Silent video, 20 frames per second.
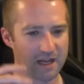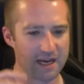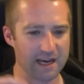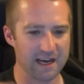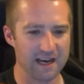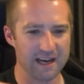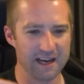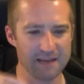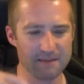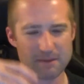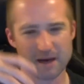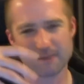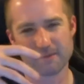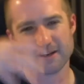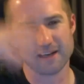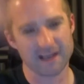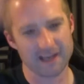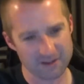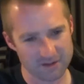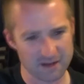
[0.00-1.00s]
it might
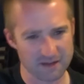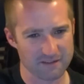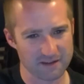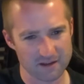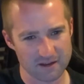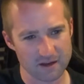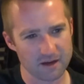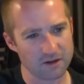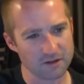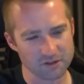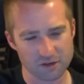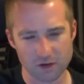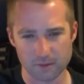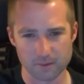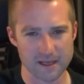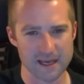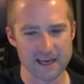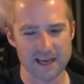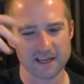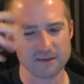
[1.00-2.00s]
be nice to have it on
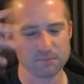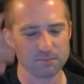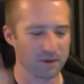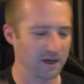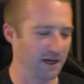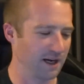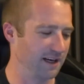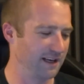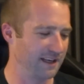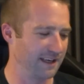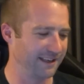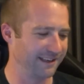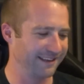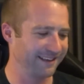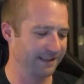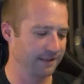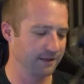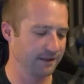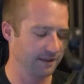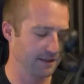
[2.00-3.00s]
top of your head, but
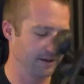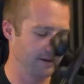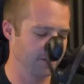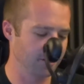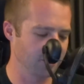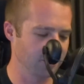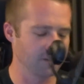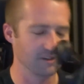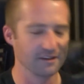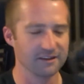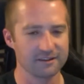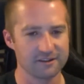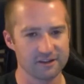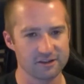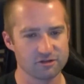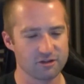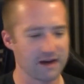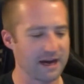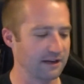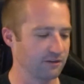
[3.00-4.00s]
it doesn't
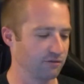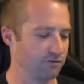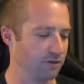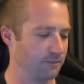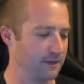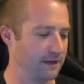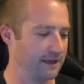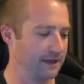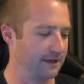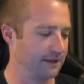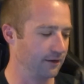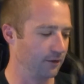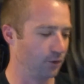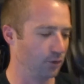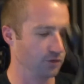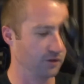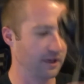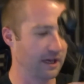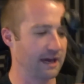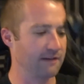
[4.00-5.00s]
detract from it
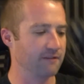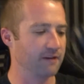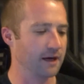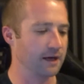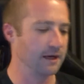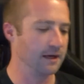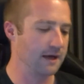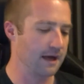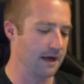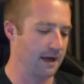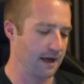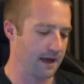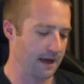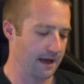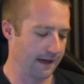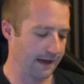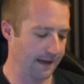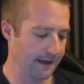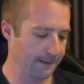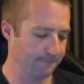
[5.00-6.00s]
altogether.
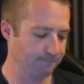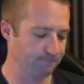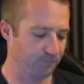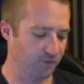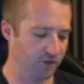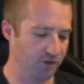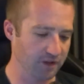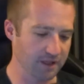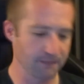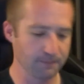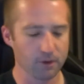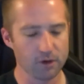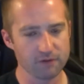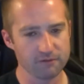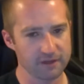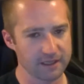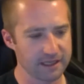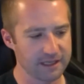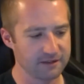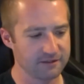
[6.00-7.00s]
So the
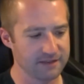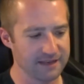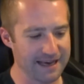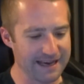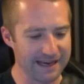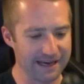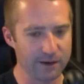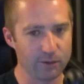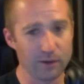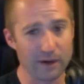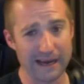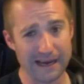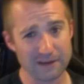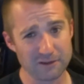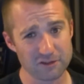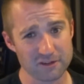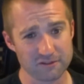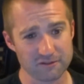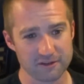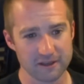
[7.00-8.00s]
important thing is now, how
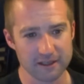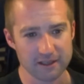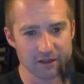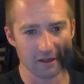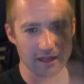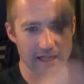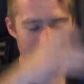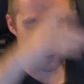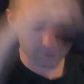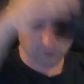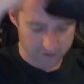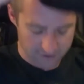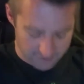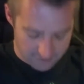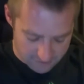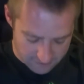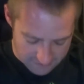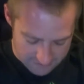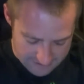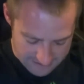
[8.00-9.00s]
does it feel and what's
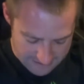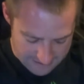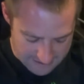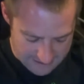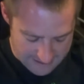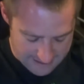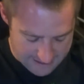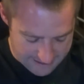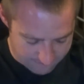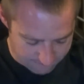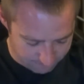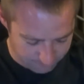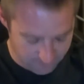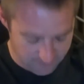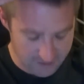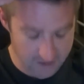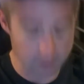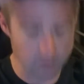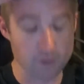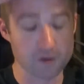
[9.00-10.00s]
it look like?
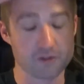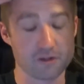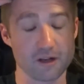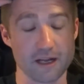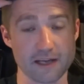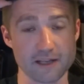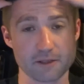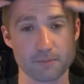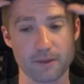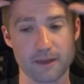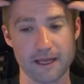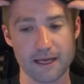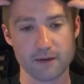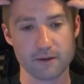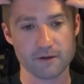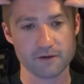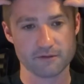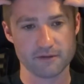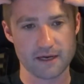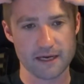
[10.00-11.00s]
What's it like to play
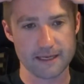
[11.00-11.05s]
with?